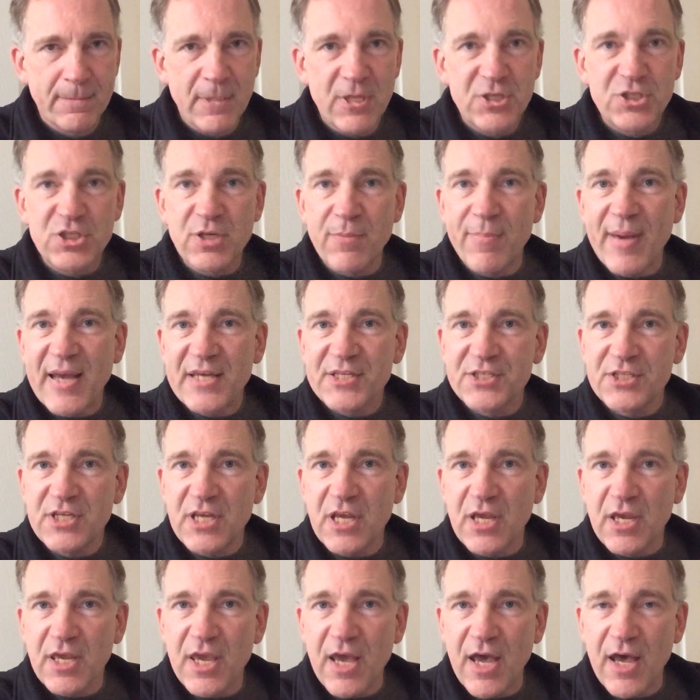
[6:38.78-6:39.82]

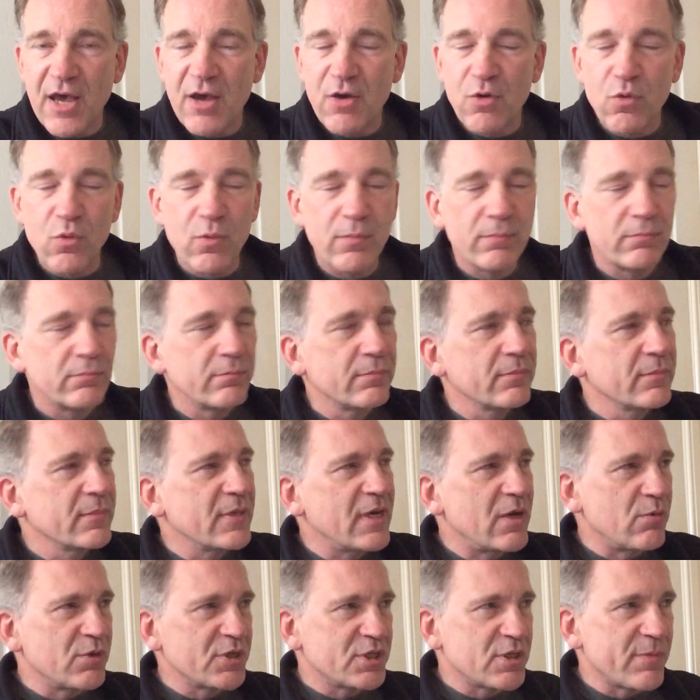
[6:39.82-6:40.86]
Sebastian Coe.
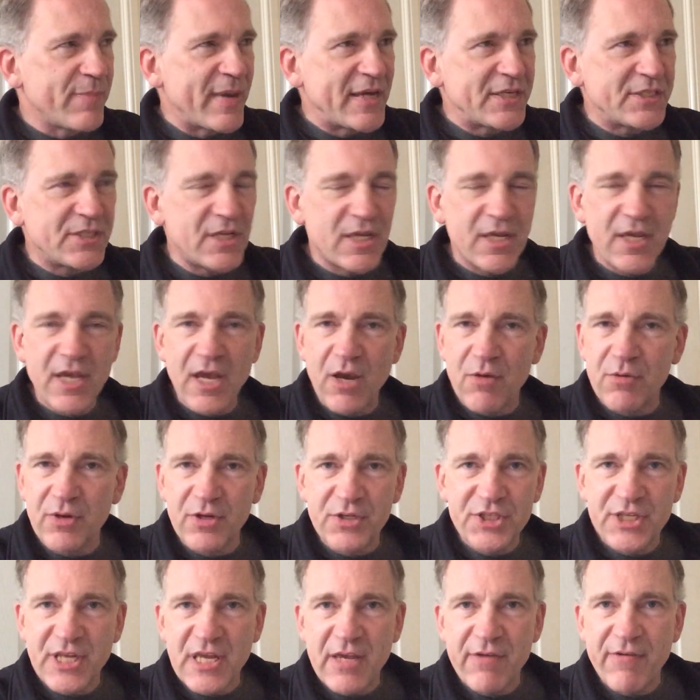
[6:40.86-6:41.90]
It was Sebastian Coe,
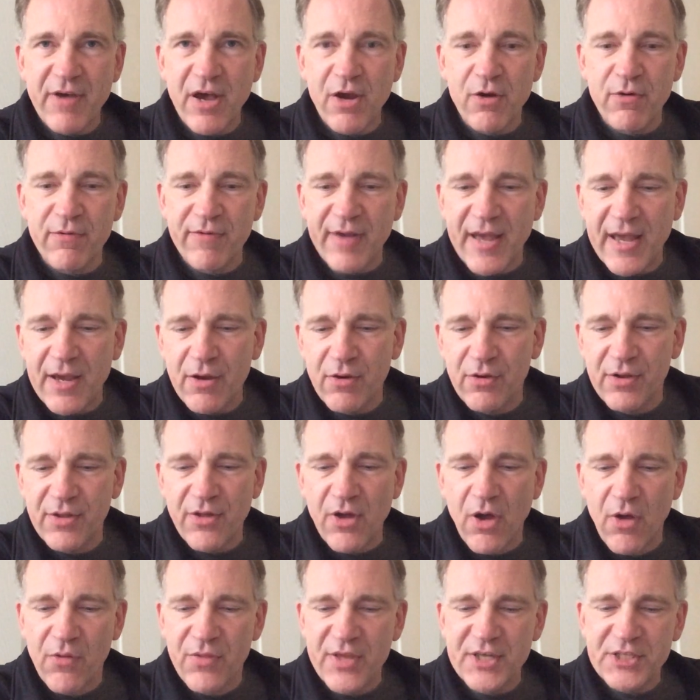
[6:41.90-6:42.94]
not Steve
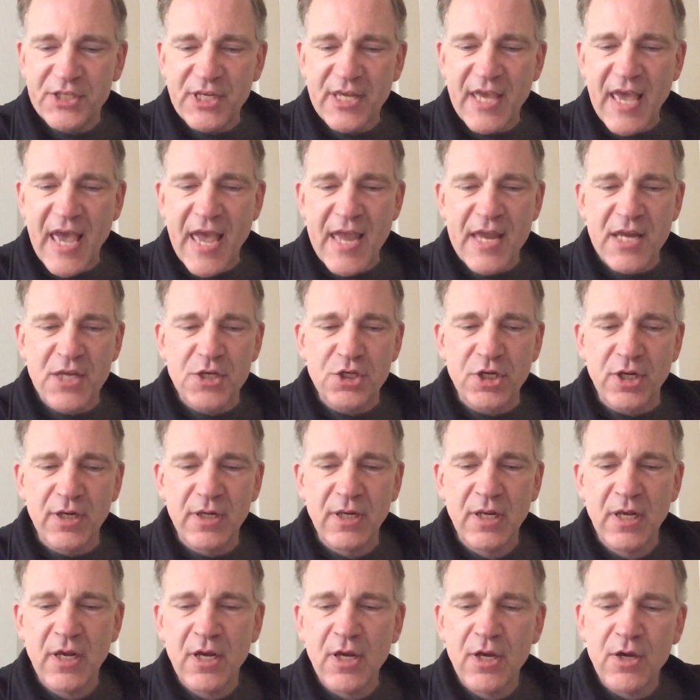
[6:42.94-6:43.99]
Ovett on this
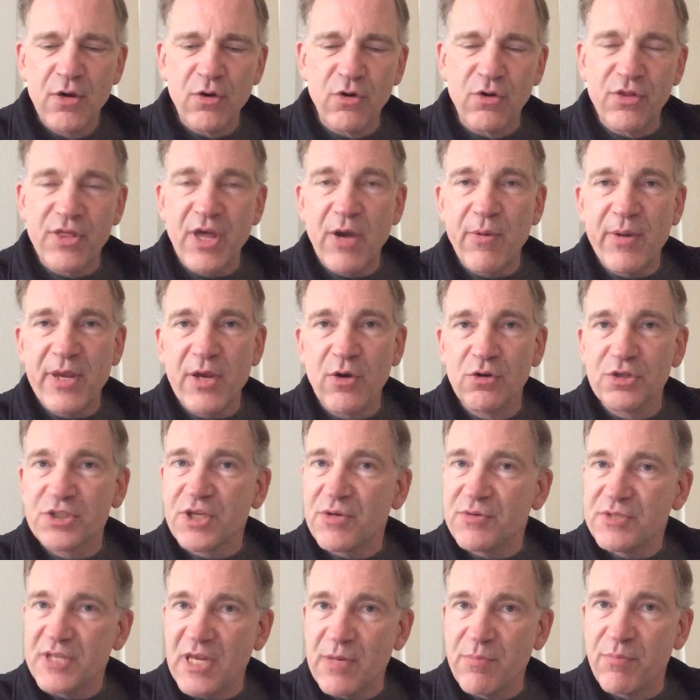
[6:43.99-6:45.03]
occasion, although he
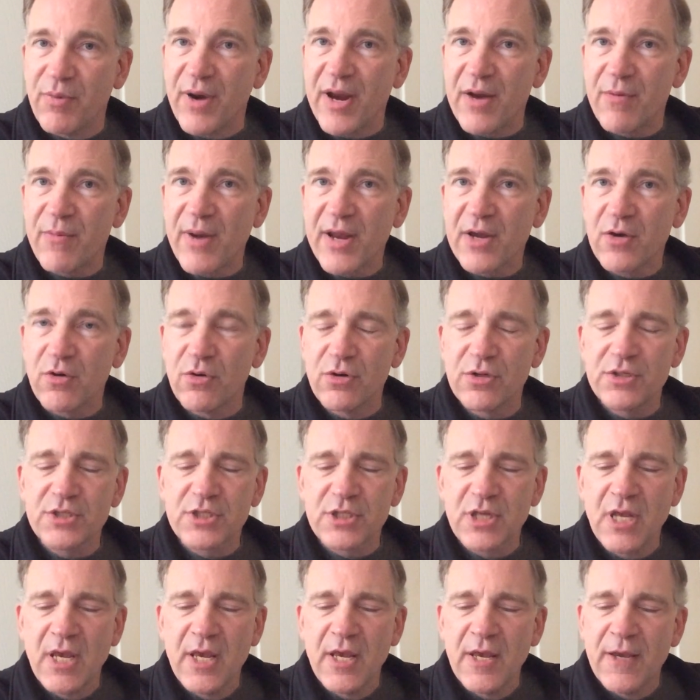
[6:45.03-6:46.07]
also did break
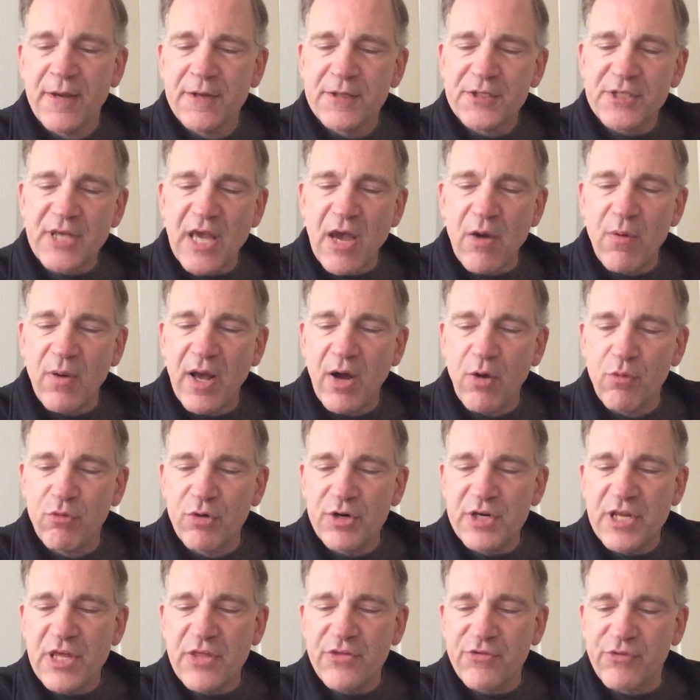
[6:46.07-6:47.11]
records. So I'll
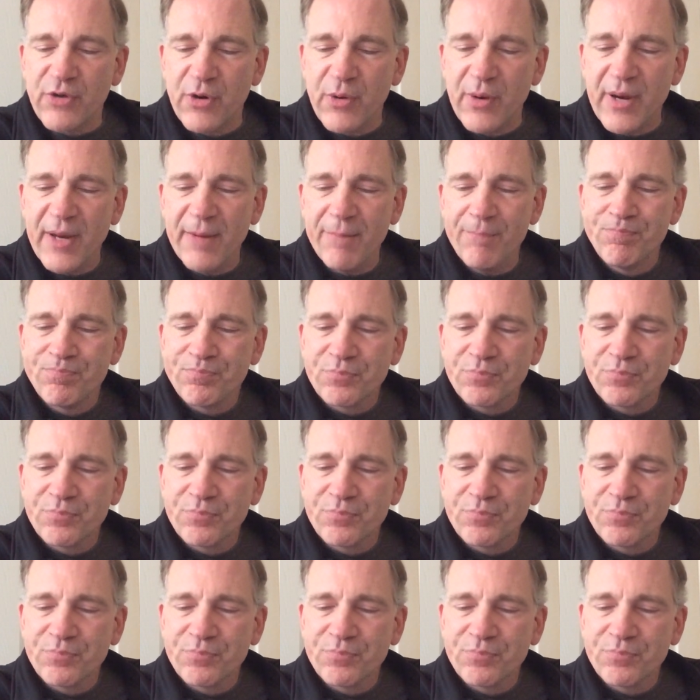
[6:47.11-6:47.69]
run you through it.